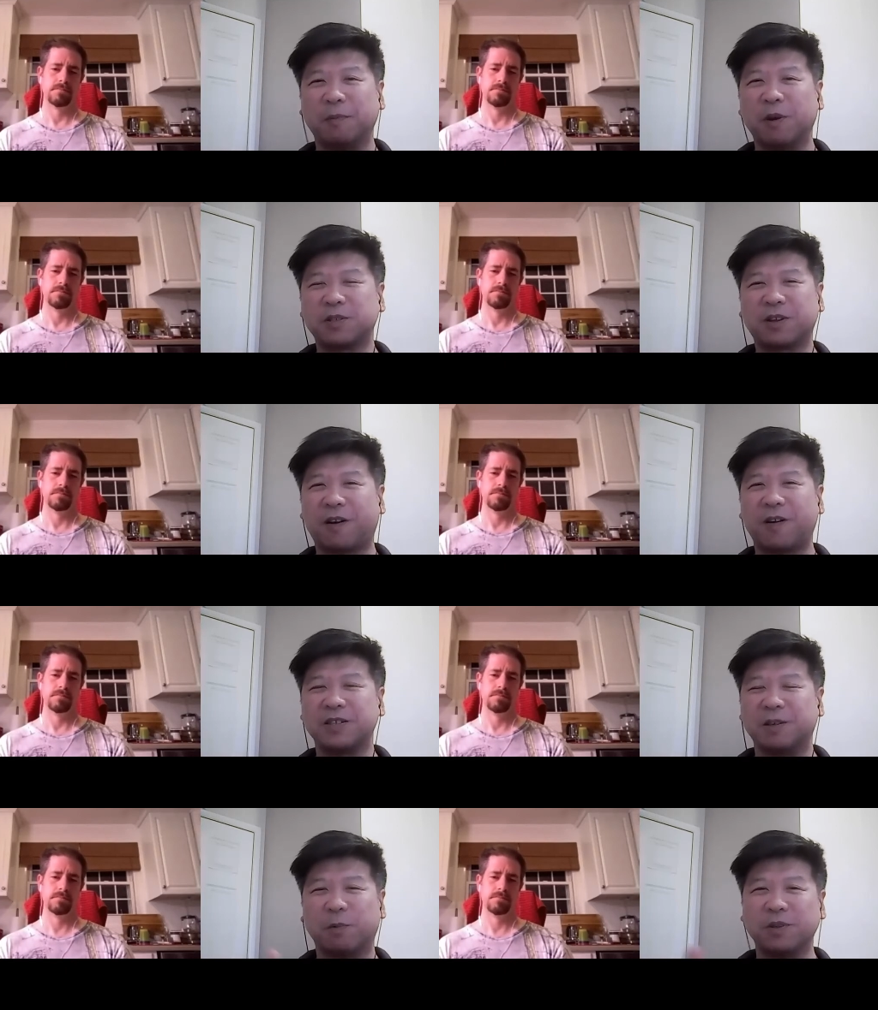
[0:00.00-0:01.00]
Speaker 1: most
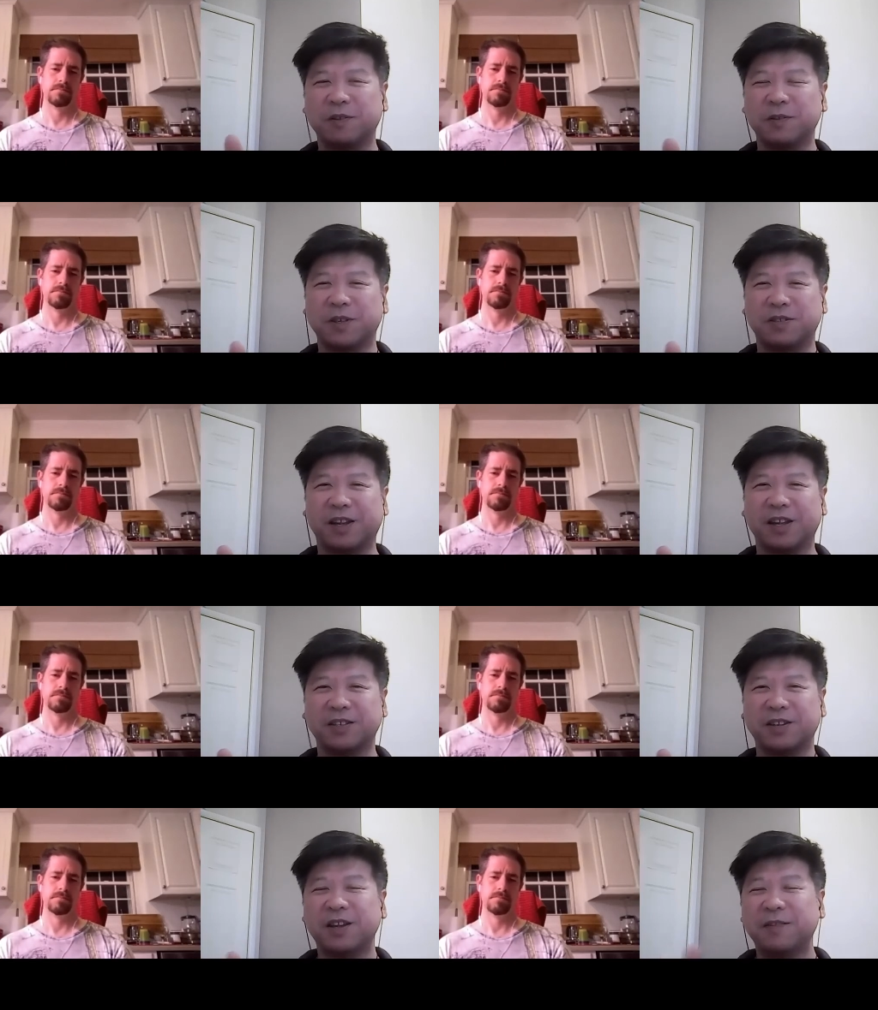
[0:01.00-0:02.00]
cars there was no such thing
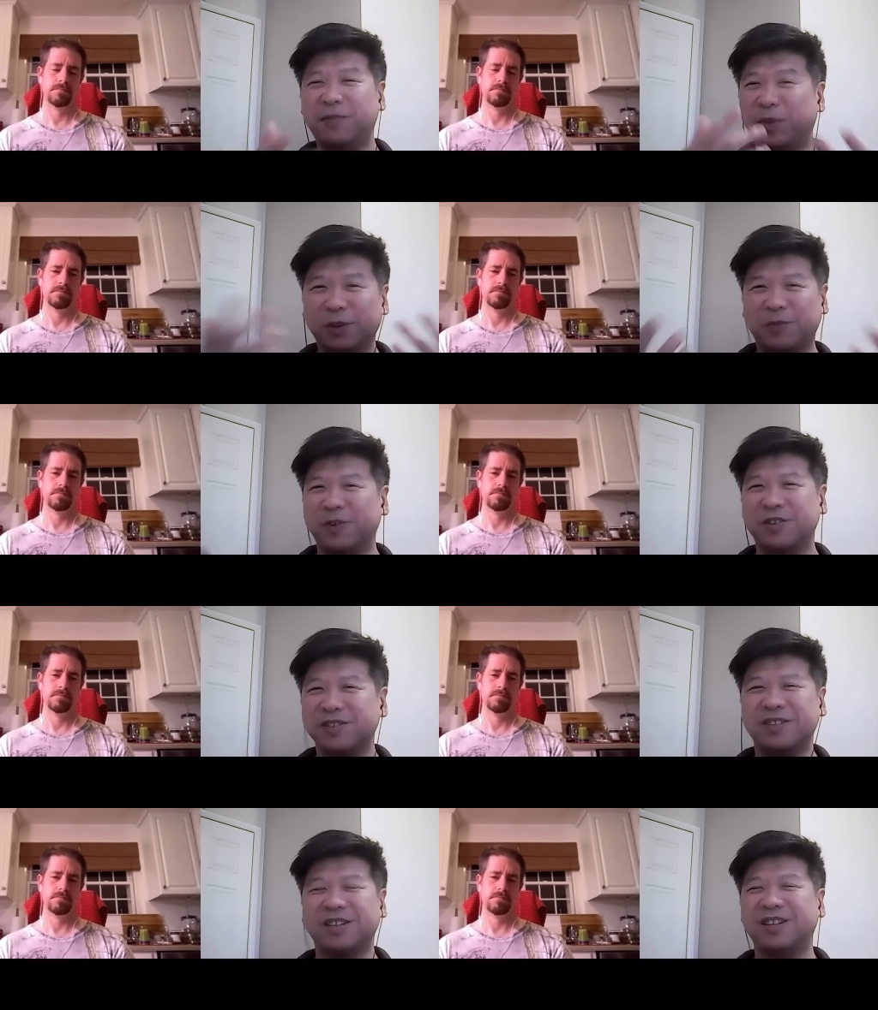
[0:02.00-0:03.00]
as fuel
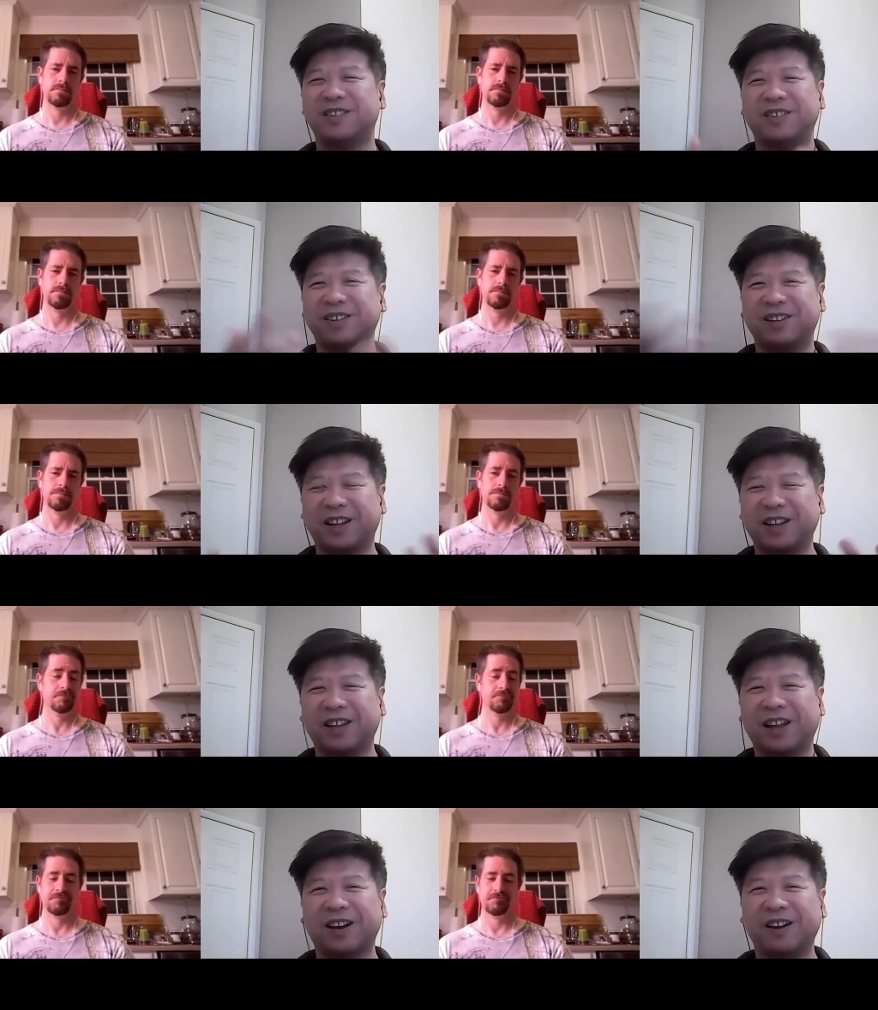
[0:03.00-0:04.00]
efficiency or you know like
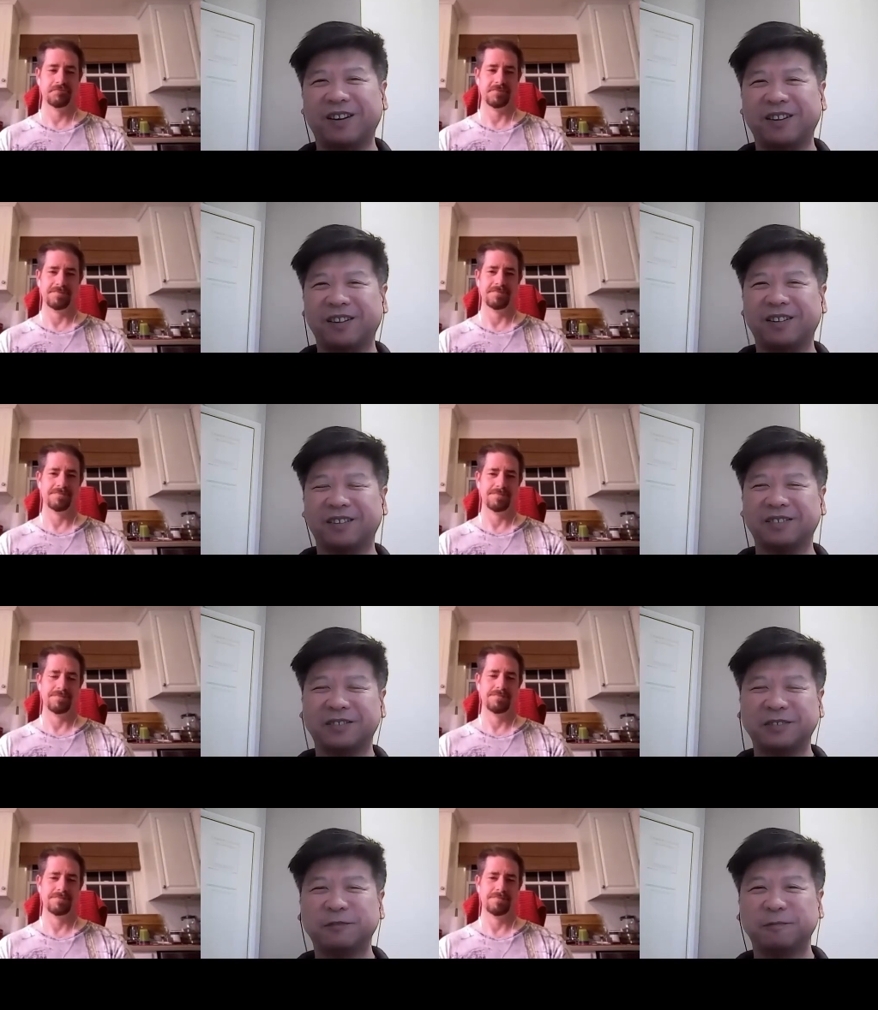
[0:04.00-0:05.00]
that kind of idea either
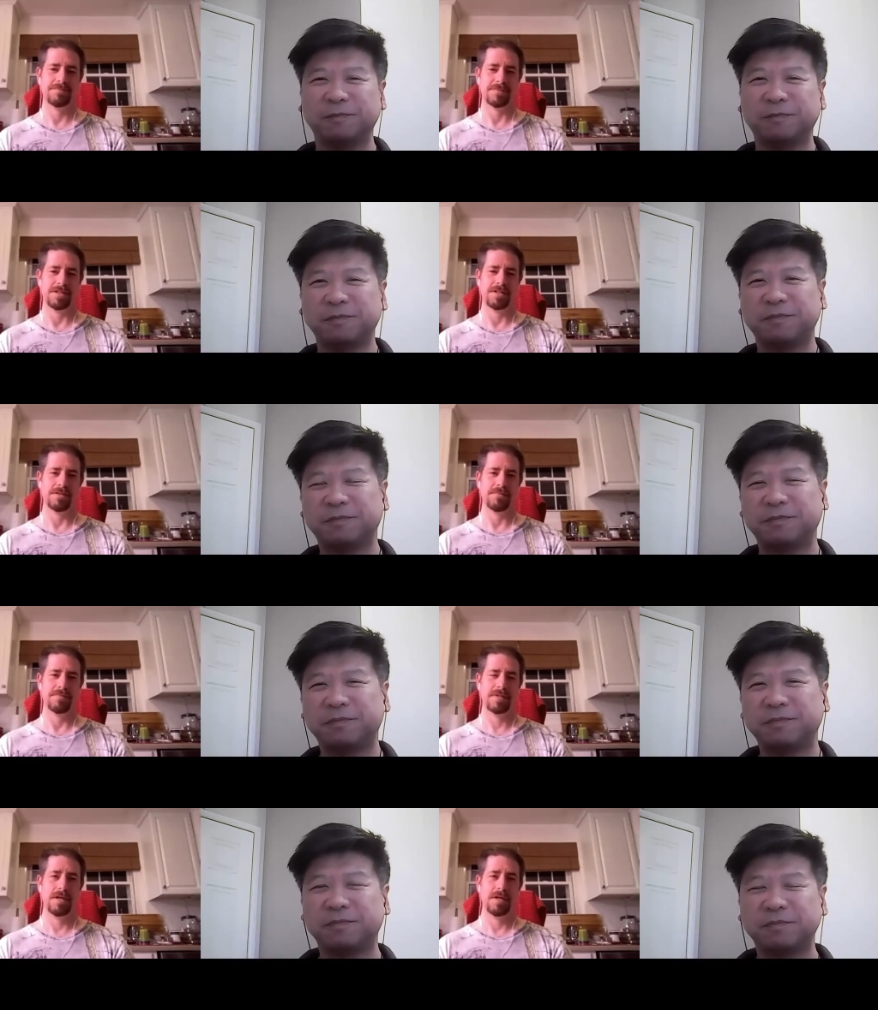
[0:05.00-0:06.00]
Speaker 2: yeah
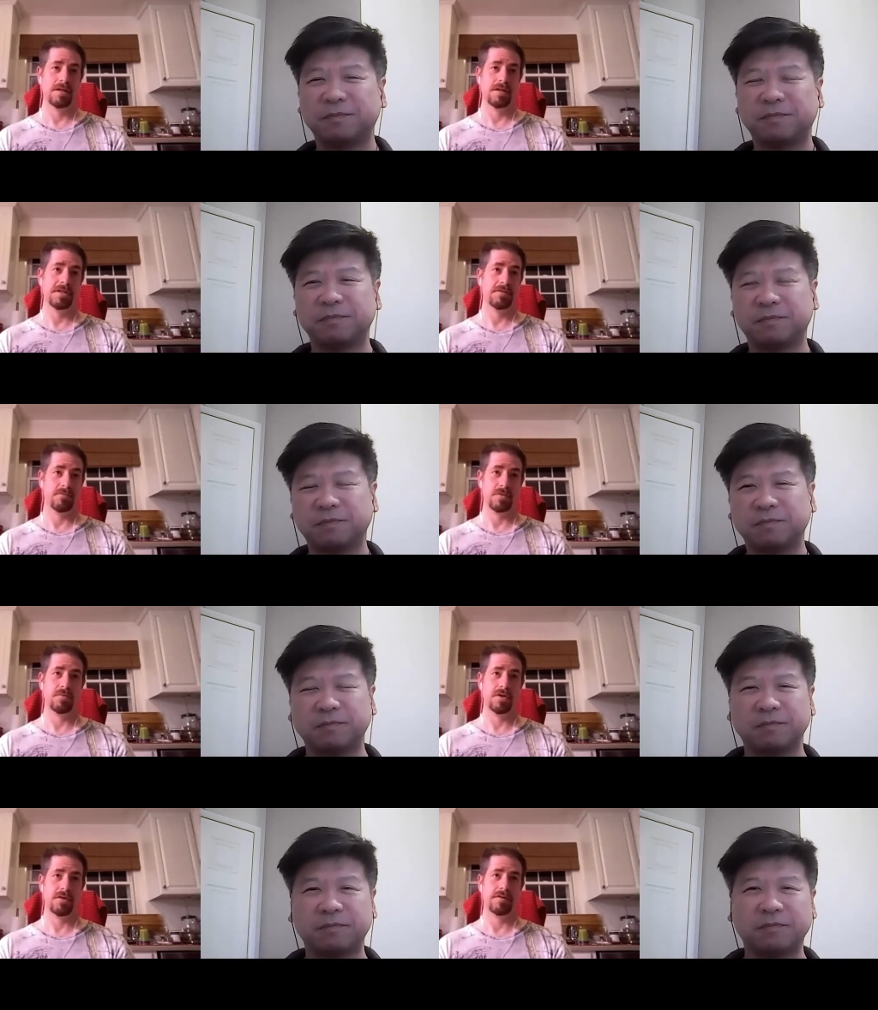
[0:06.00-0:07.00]
and i mean we
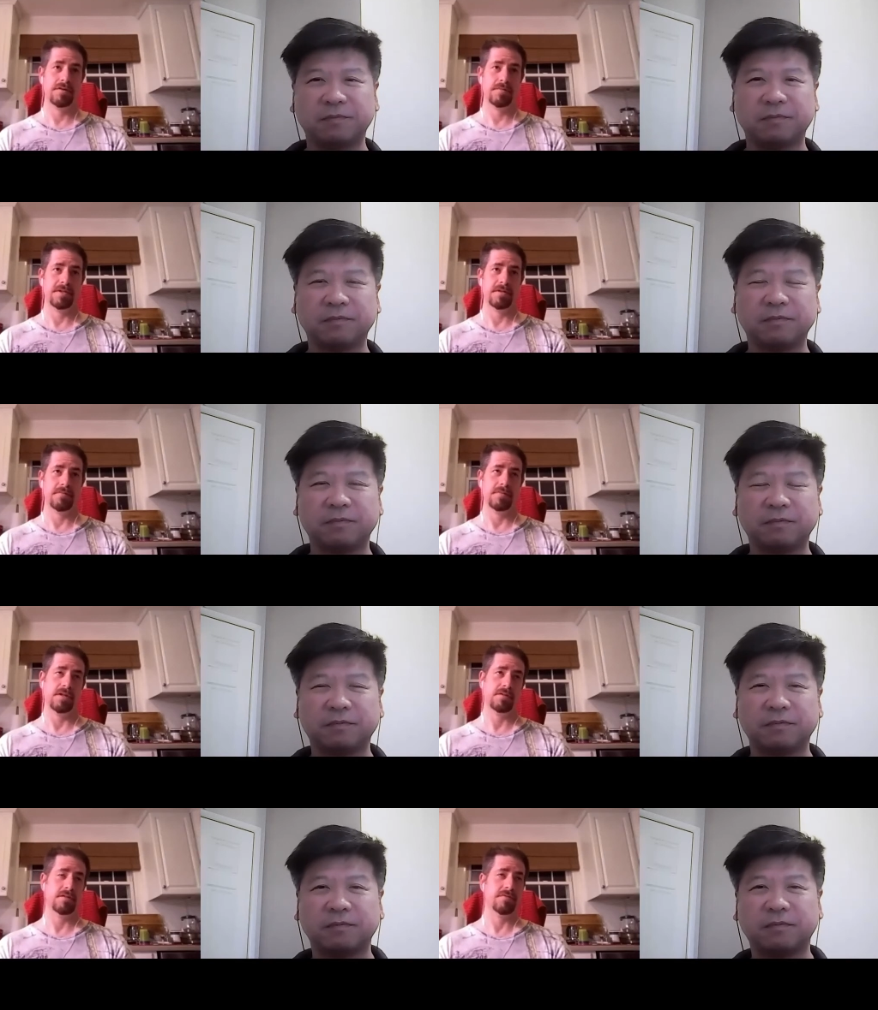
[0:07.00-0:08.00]
were at the big i
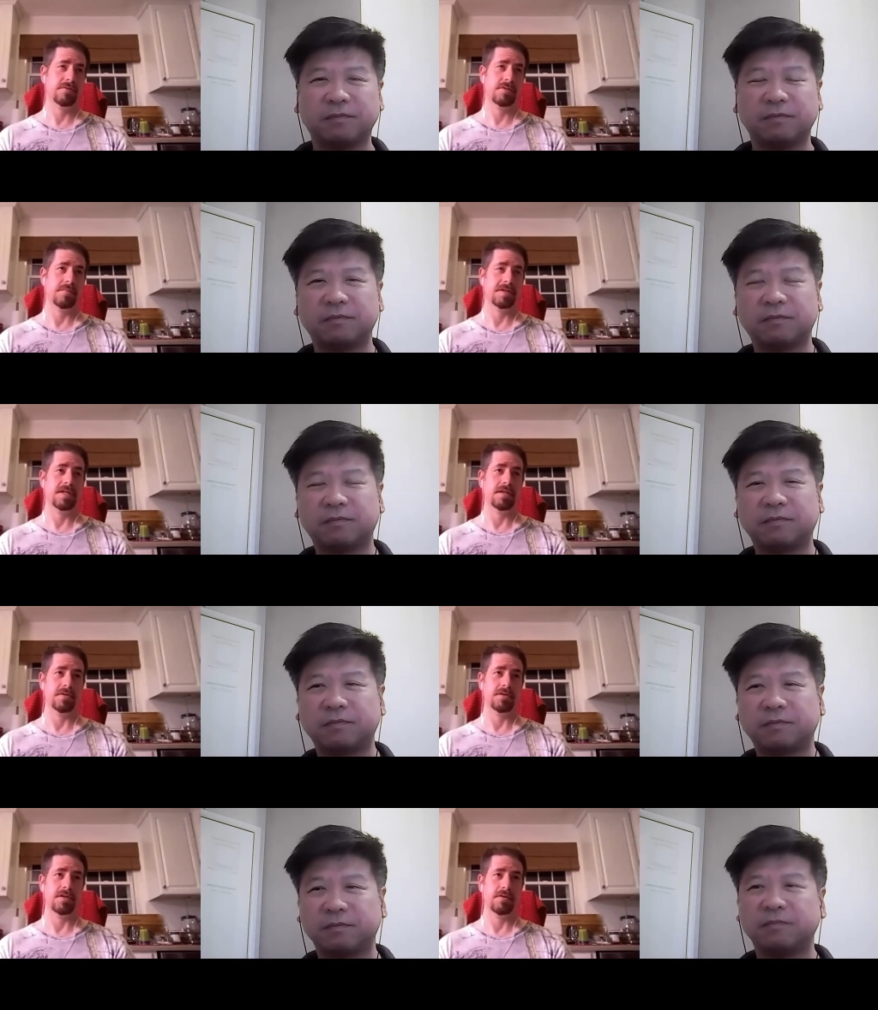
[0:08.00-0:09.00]
don't know if it was the beginning but
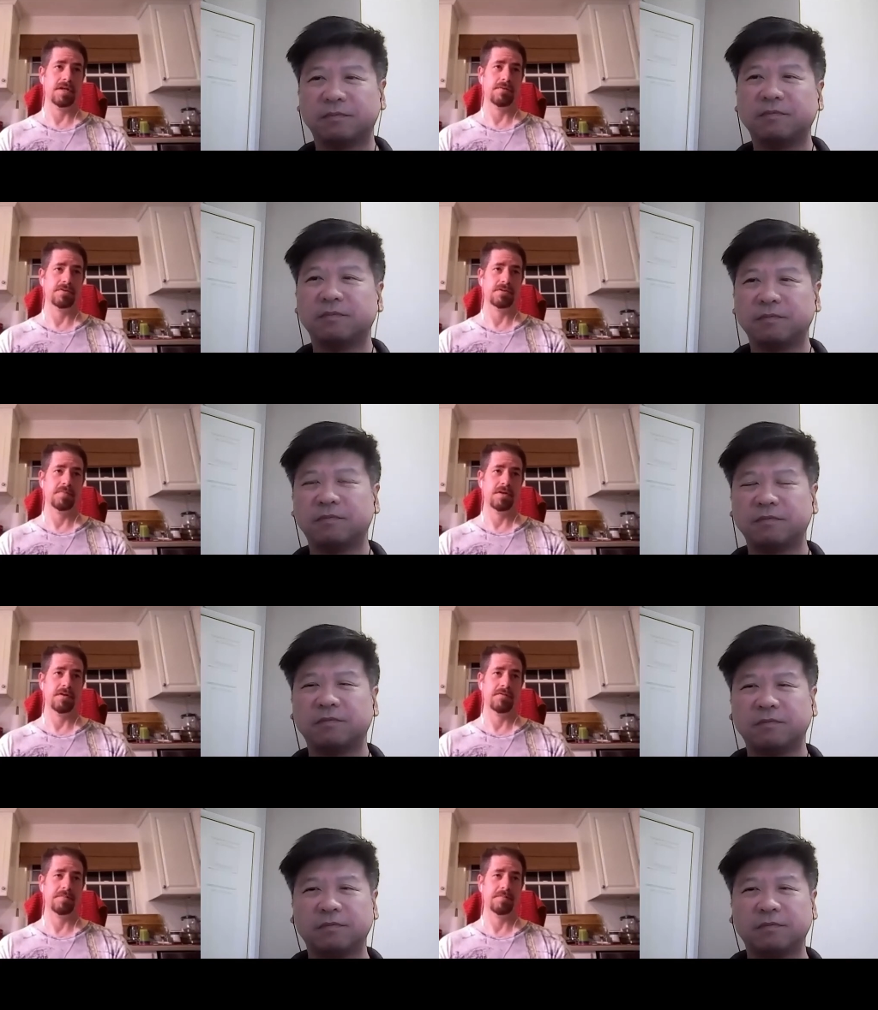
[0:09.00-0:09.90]
you know that was part of a